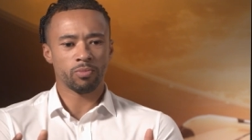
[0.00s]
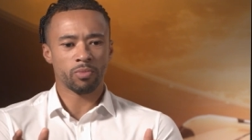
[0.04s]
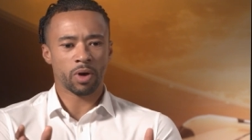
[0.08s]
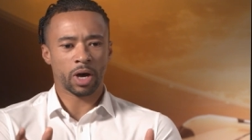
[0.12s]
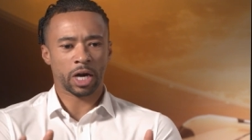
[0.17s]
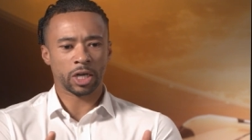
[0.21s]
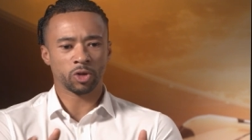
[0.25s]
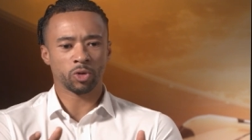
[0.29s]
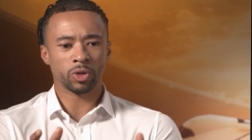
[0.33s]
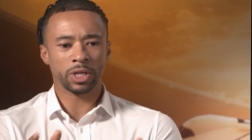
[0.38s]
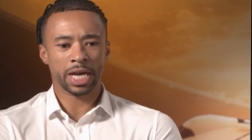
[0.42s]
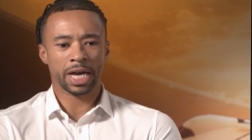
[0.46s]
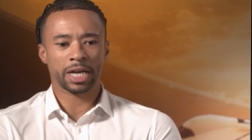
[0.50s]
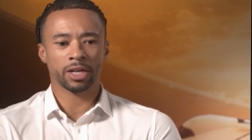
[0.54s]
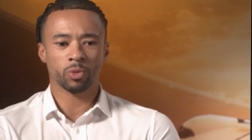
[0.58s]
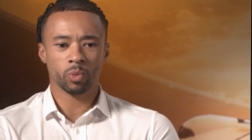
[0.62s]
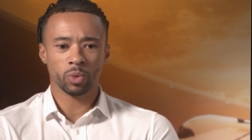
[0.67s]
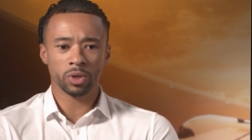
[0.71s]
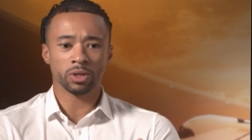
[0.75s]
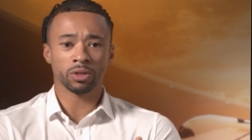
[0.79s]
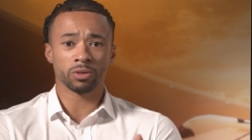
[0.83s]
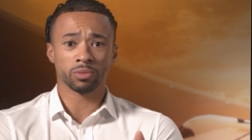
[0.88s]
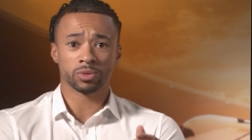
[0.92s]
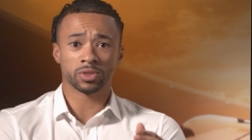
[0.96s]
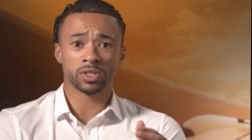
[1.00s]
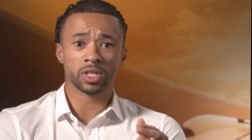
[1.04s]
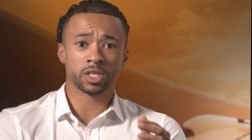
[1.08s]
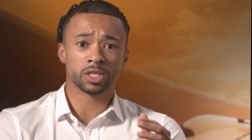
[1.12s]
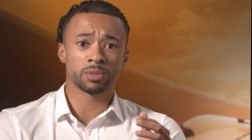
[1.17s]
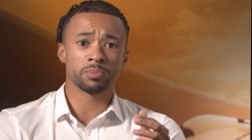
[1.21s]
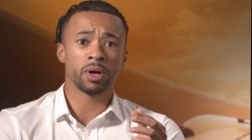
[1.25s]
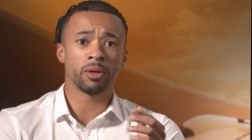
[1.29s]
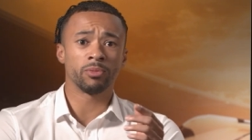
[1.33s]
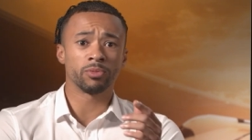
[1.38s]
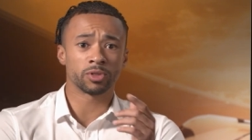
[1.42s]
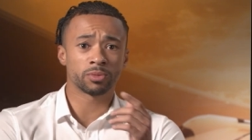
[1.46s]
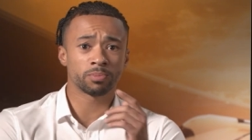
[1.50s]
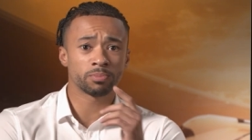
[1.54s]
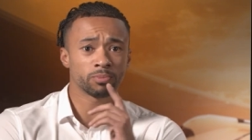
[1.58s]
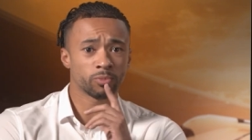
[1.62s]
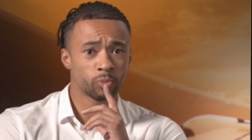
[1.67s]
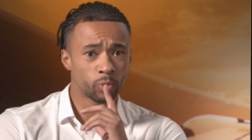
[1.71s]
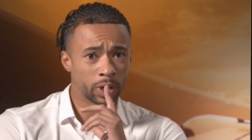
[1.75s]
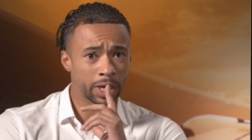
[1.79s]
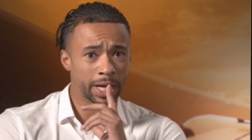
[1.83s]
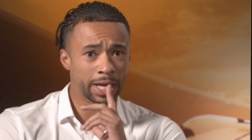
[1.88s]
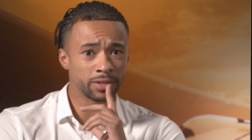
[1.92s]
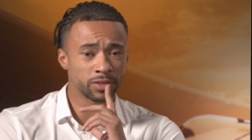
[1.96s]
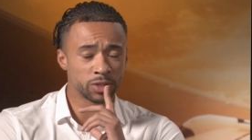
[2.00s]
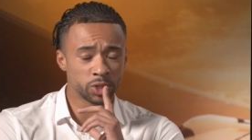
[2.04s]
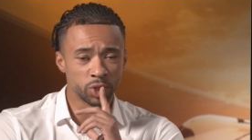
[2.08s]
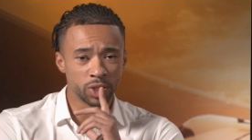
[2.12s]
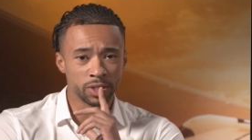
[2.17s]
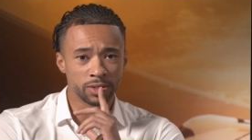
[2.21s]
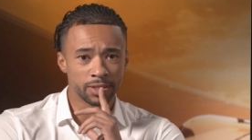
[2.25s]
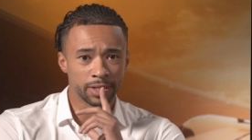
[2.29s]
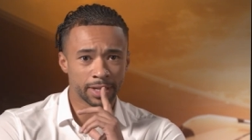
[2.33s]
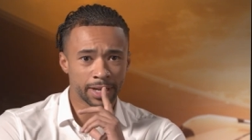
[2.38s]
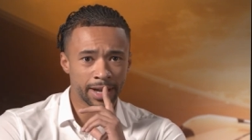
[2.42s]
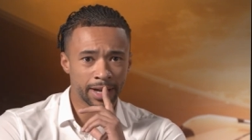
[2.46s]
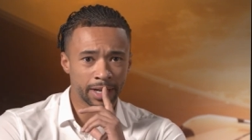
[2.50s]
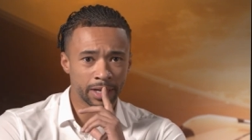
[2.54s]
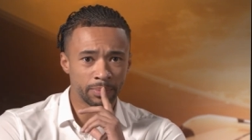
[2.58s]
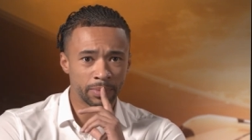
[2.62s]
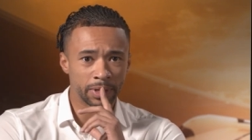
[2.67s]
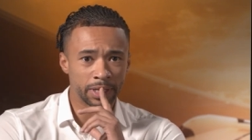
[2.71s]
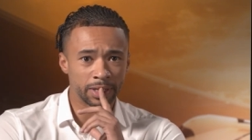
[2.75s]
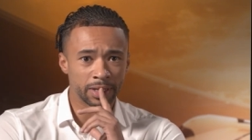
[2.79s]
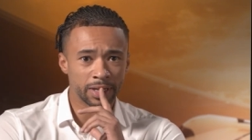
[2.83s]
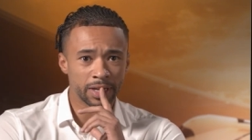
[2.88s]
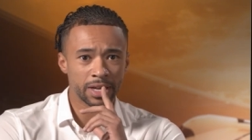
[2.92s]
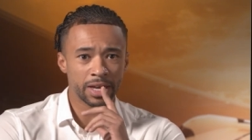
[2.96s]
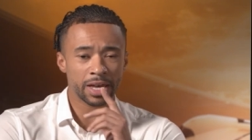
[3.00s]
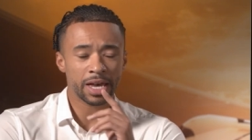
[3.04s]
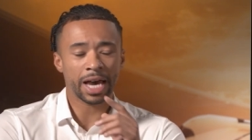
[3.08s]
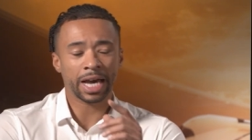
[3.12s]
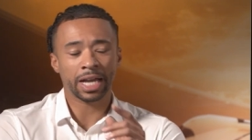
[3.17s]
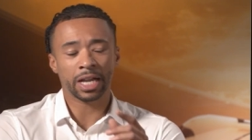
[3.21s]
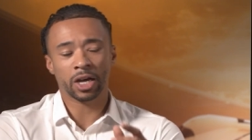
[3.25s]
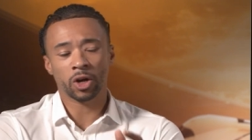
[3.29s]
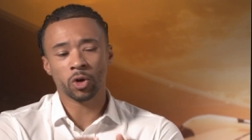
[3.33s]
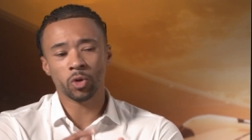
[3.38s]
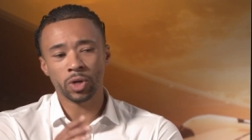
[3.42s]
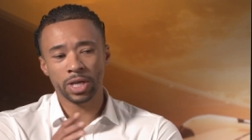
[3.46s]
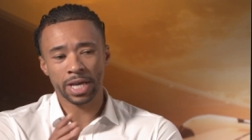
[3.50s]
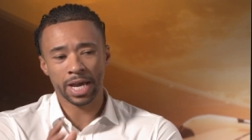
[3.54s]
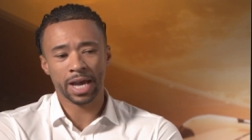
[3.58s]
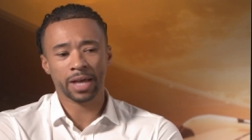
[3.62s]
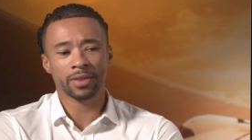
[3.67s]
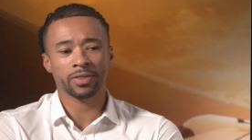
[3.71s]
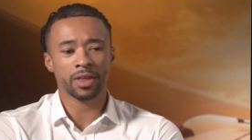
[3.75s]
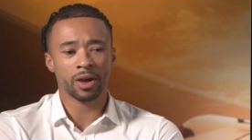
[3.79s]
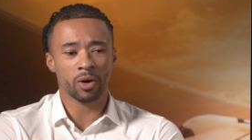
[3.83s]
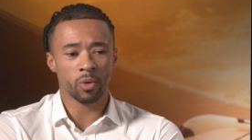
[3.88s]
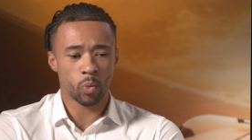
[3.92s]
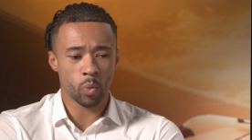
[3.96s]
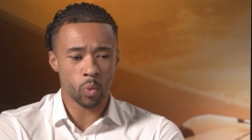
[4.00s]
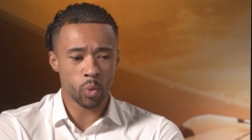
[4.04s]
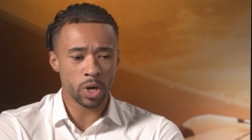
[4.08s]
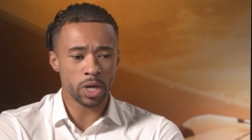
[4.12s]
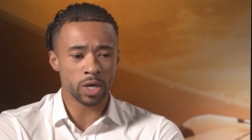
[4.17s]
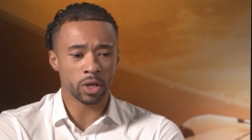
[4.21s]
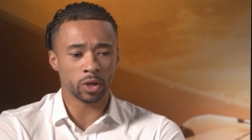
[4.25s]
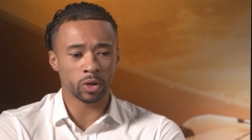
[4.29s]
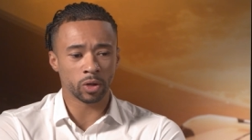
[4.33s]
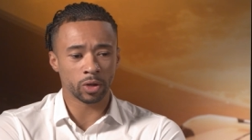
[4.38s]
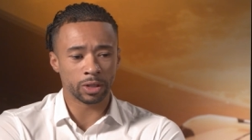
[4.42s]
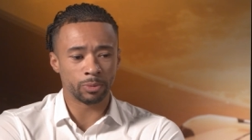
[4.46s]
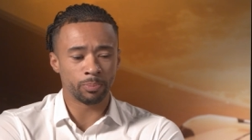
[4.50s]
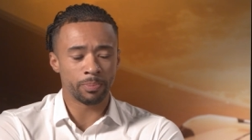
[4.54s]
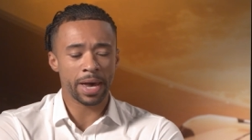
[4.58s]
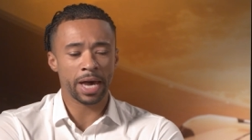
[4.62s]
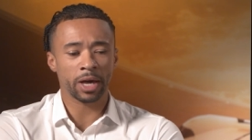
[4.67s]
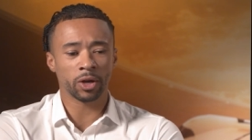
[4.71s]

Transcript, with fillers: I'd only had a wheel six months when I entered GT Academy, and I only had that wheel and wow.